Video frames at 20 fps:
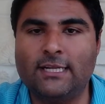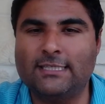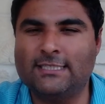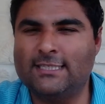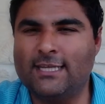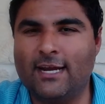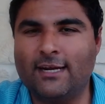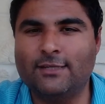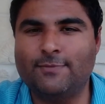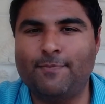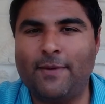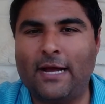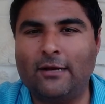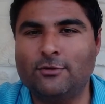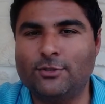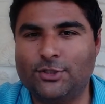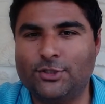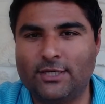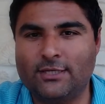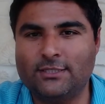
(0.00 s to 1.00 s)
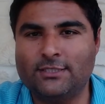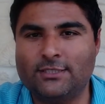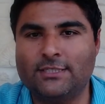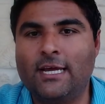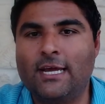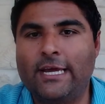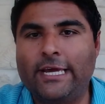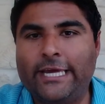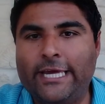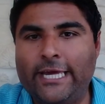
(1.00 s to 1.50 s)
It's not about just
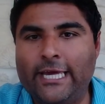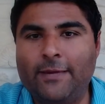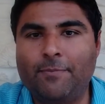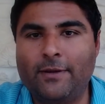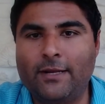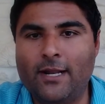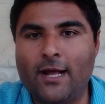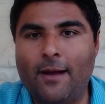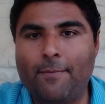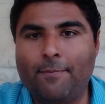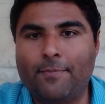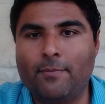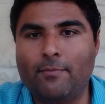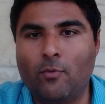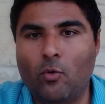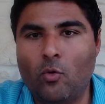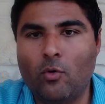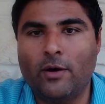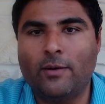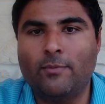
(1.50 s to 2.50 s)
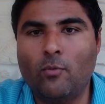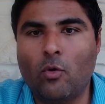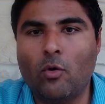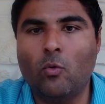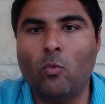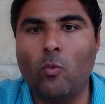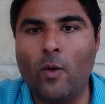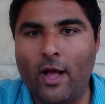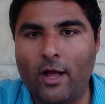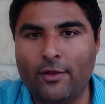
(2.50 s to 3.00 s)
heaping up more and more
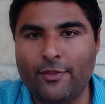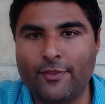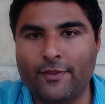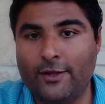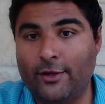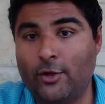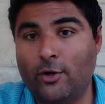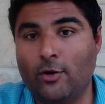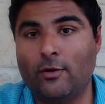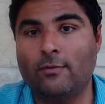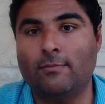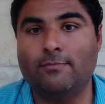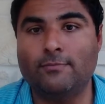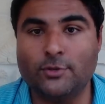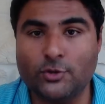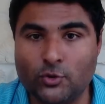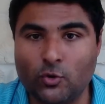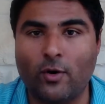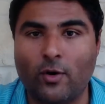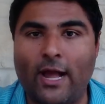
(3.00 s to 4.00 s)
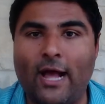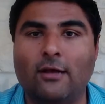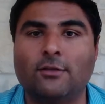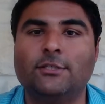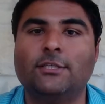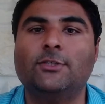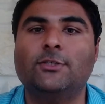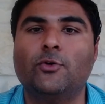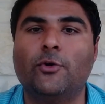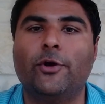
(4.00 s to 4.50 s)
wealth in your
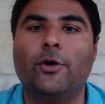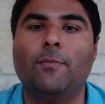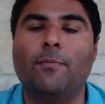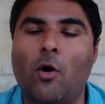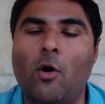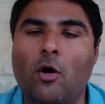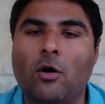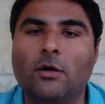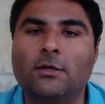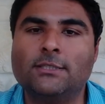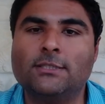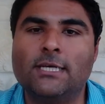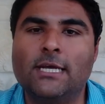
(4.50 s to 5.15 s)
storehouses or your barns,